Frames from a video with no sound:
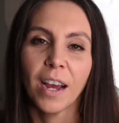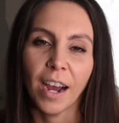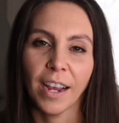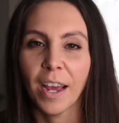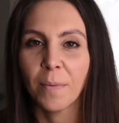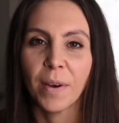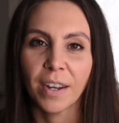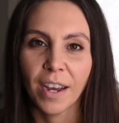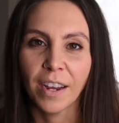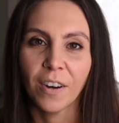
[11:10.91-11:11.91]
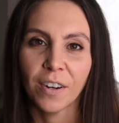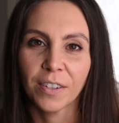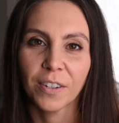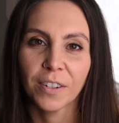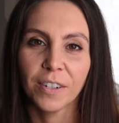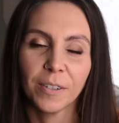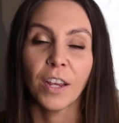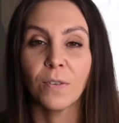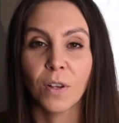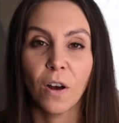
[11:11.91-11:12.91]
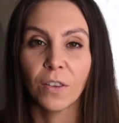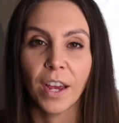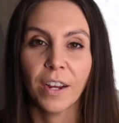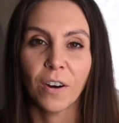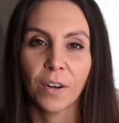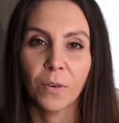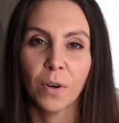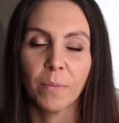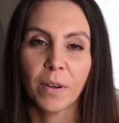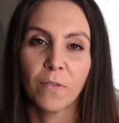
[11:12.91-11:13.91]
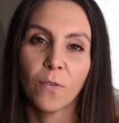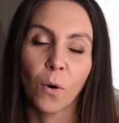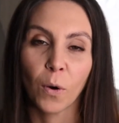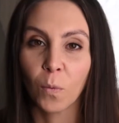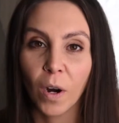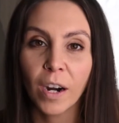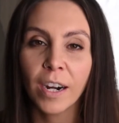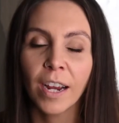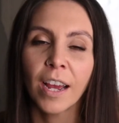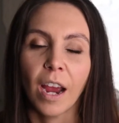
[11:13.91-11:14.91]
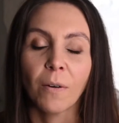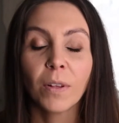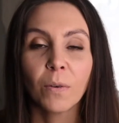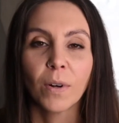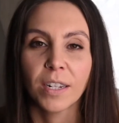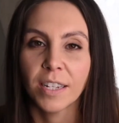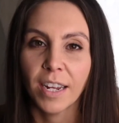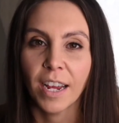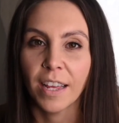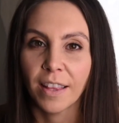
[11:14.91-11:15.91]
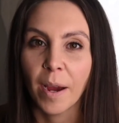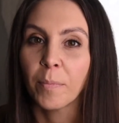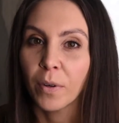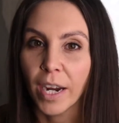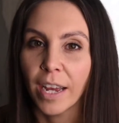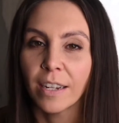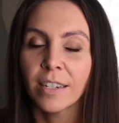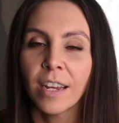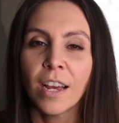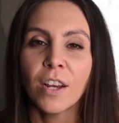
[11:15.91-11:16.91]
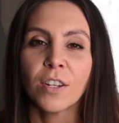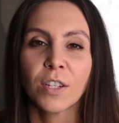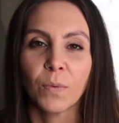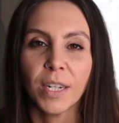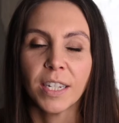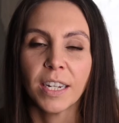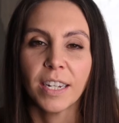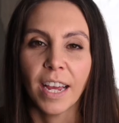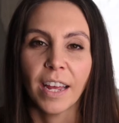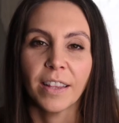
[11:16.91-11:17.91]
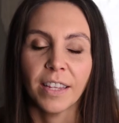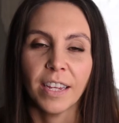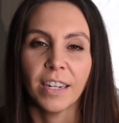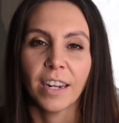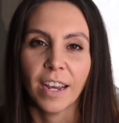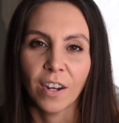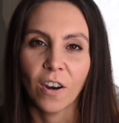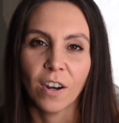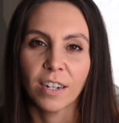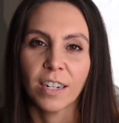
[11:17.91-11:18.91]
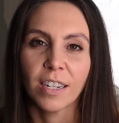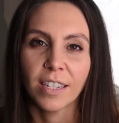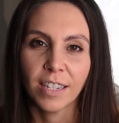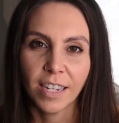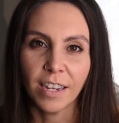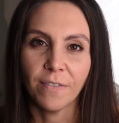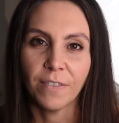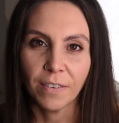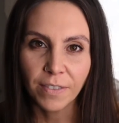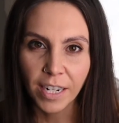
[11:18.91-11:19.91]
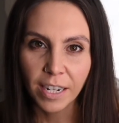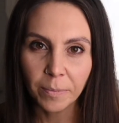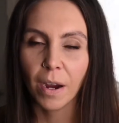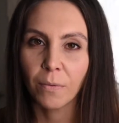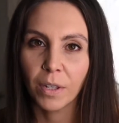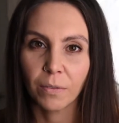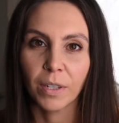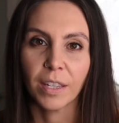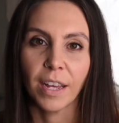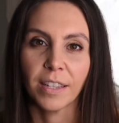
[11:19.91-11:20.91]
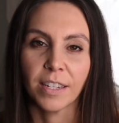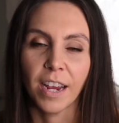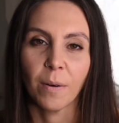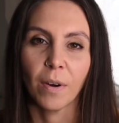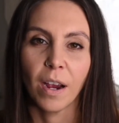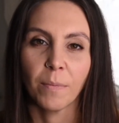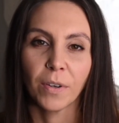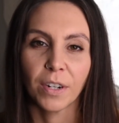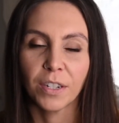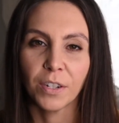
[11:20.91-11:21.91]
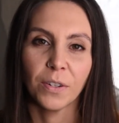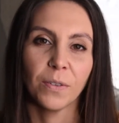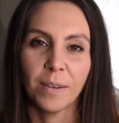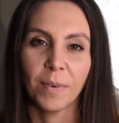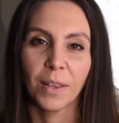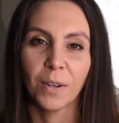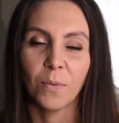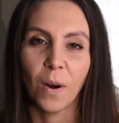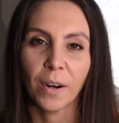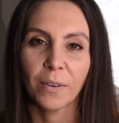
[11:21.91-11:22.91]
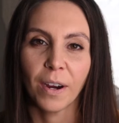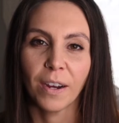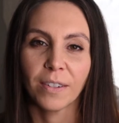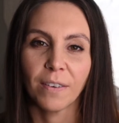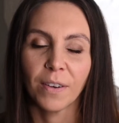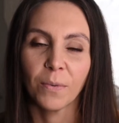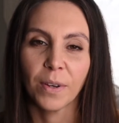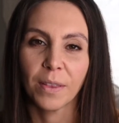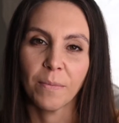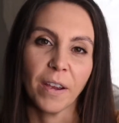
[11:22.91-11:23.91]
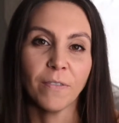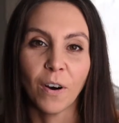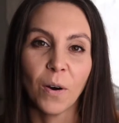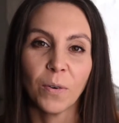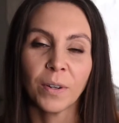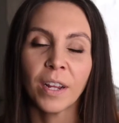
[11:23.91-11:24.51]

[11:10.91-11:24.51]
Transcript: I am a Nikon girl. I use all Nikon equipment for work. I really want to stay in that brand. So we did get the Nikon Z50. I really like this camera. I'm gonna do a little walk around of it with my phone.